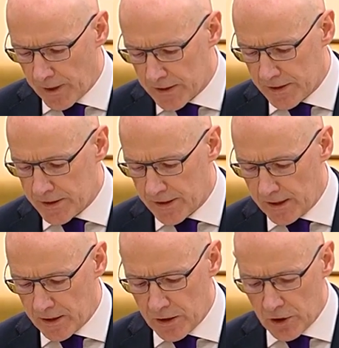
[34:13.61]
has
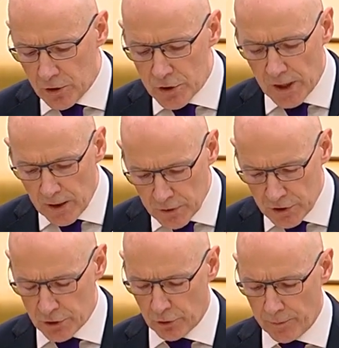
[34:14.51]
decided to use our
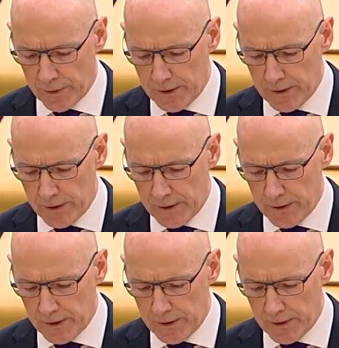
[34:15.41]
scope